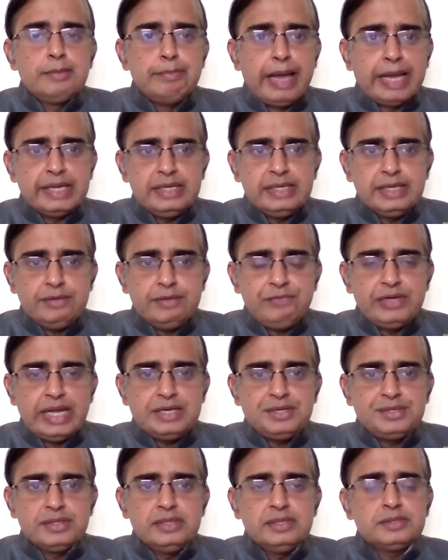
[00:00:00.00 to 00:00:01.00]
banking and
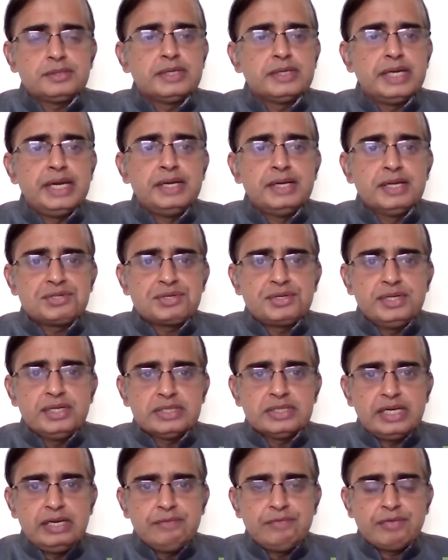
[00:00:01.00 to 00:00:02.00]
financials,
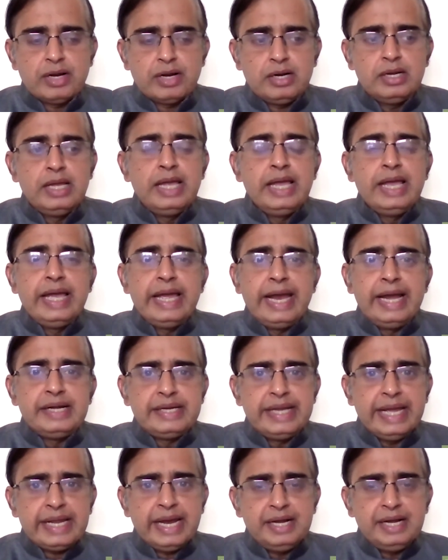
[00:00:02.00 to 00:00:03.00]
industrials and infra, and
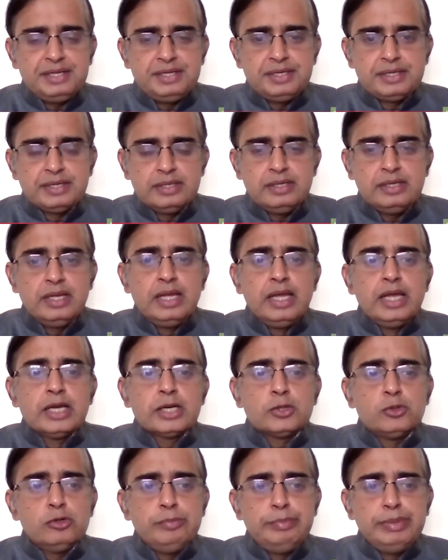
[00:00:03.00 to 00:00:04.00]
tech and digital
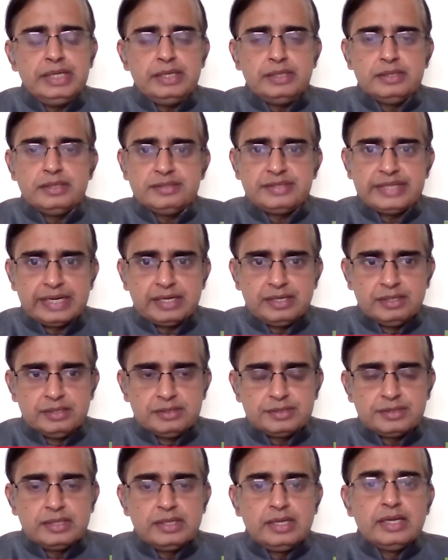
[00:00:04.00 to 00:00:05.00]
could be the
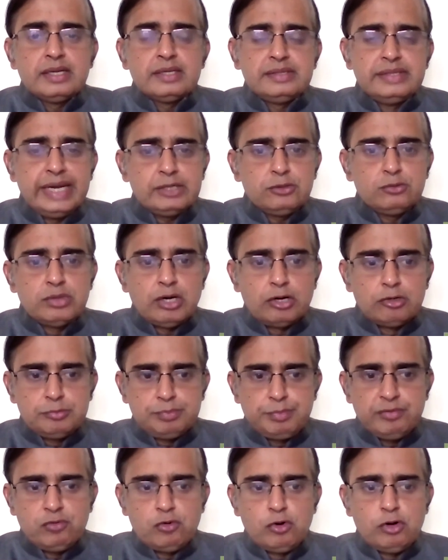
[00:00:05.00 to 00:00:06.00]
sectors that could
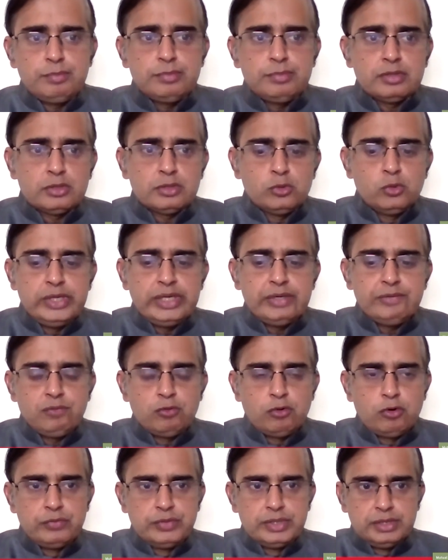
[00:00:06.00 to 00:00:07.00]
outperform going
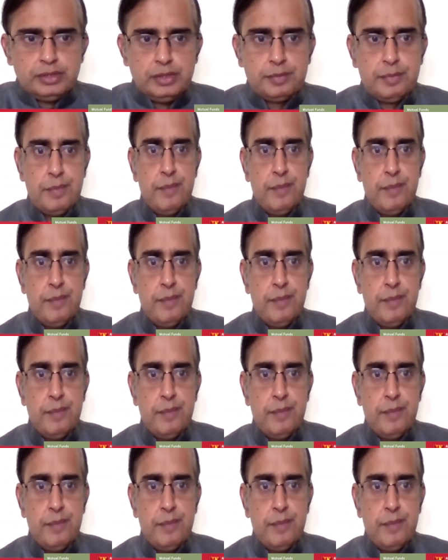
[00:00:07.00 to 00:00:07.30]
forward.